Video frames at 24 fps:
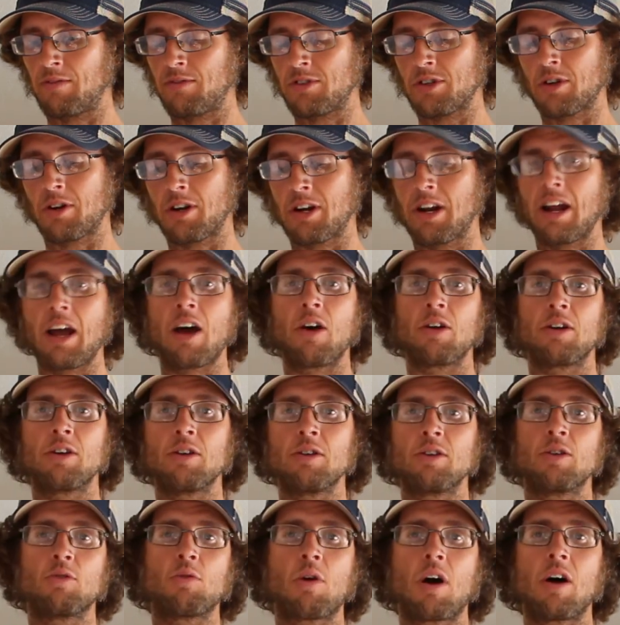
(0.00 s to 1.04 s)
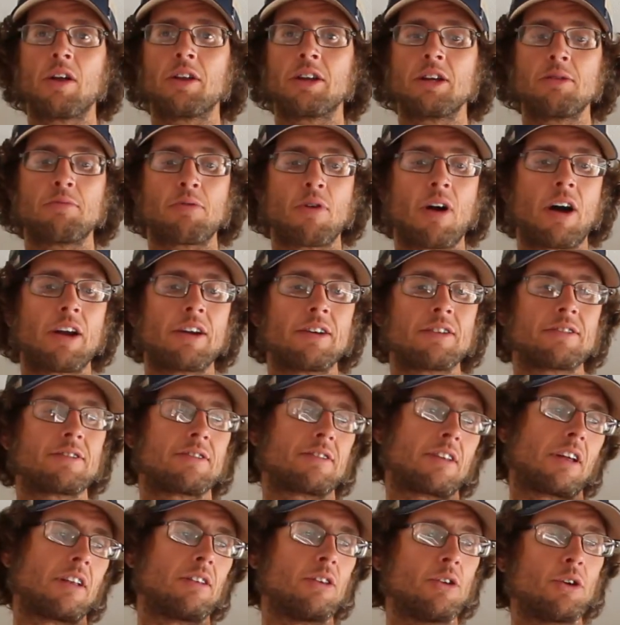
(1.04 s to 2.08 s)
churning out good quality products
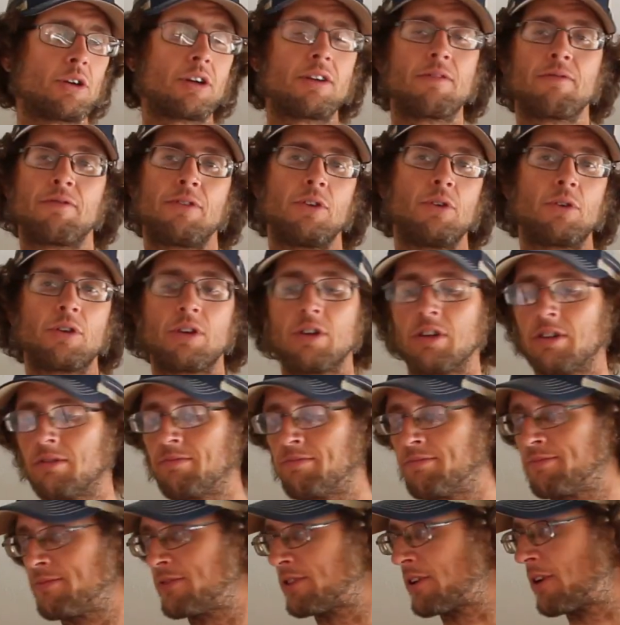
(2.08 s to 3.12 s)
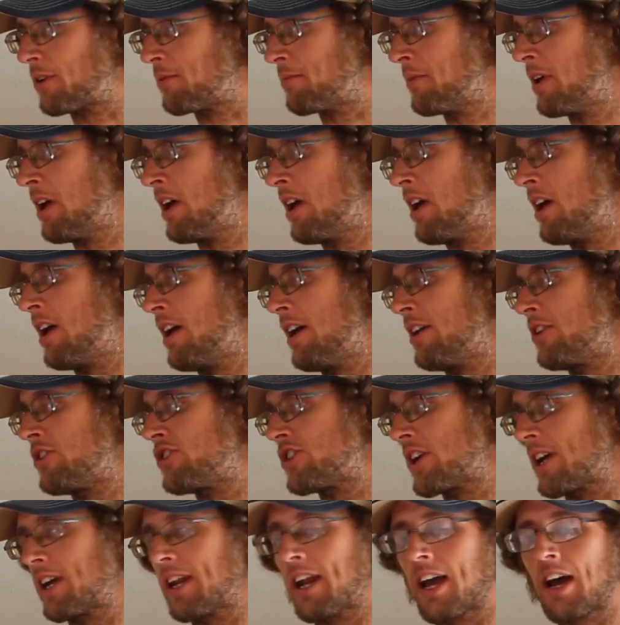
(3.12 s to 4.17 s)
that look and feel good. So
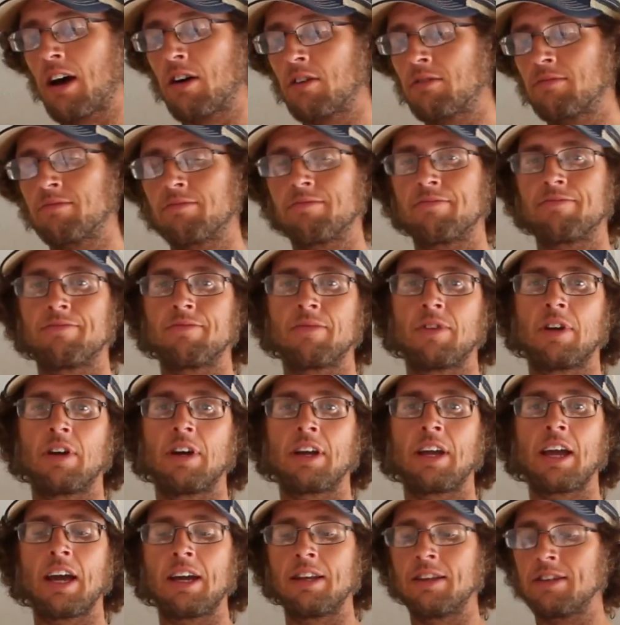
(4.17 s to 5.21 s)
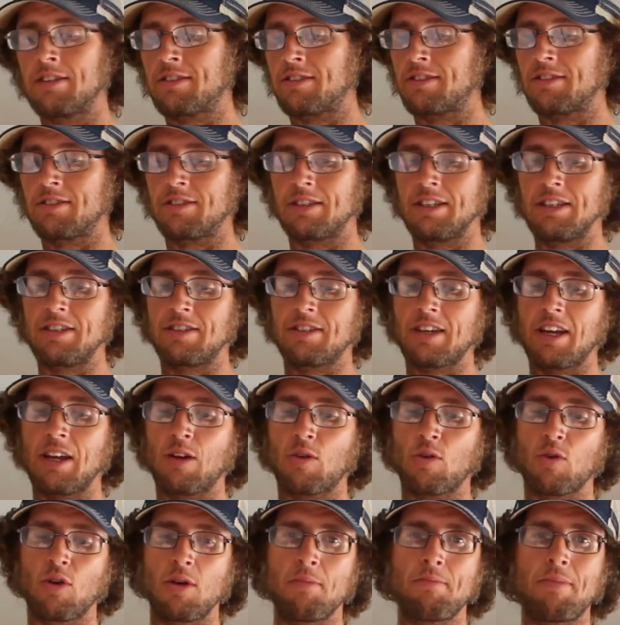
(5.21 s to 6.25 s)
check it out. Again, this is the St.
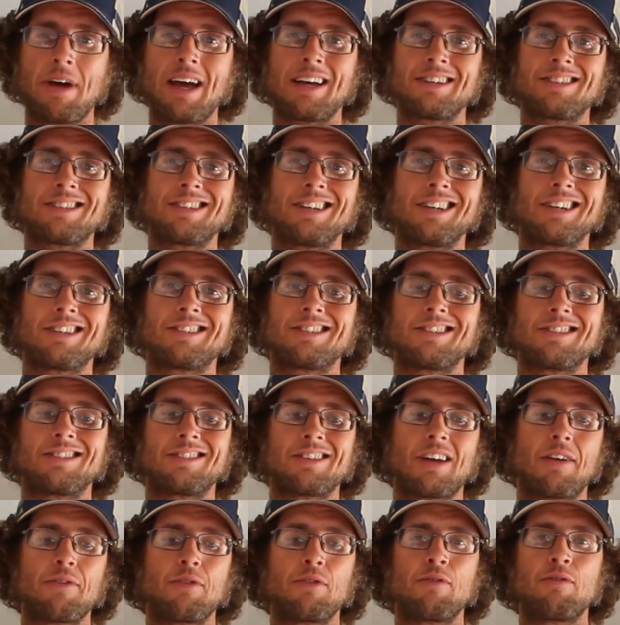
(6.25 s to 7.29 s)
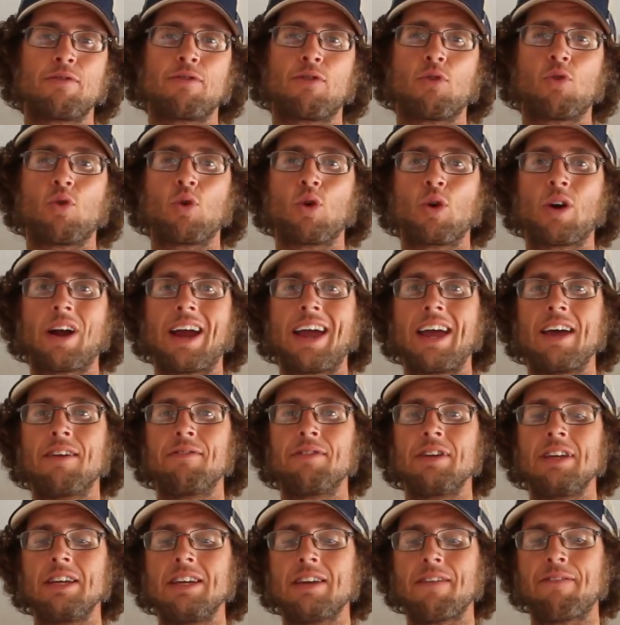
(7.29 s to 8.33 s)
Croix Bass X 7.4
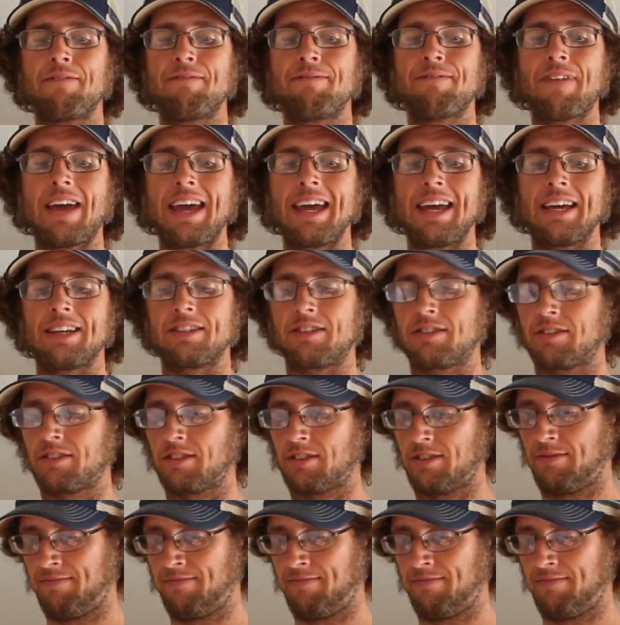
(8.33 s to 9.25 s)
Heavy Fast.